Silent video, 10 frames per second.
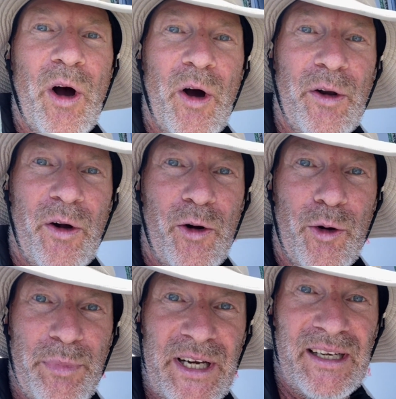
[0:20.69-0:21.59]
on
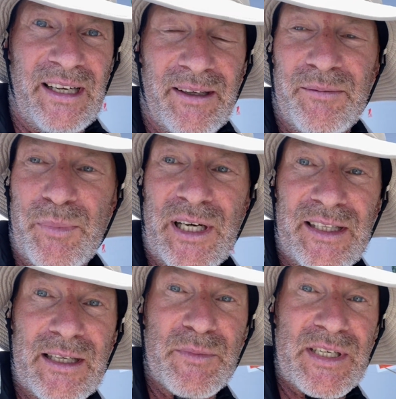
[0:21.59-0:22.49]
opening by
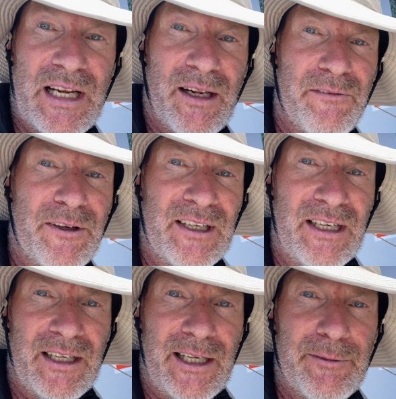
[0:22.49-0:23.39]
themselves
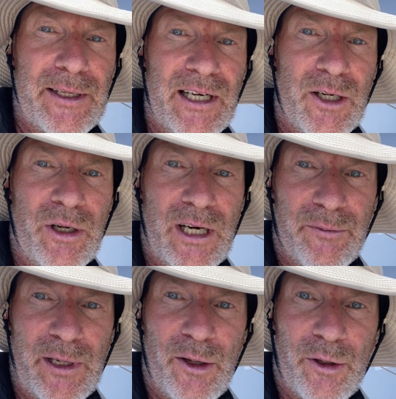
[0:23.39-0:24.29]
even how
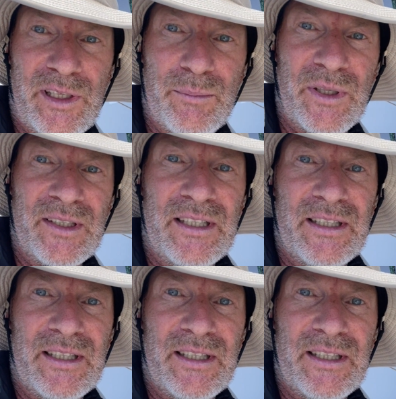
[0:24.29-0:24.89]
hard we locked them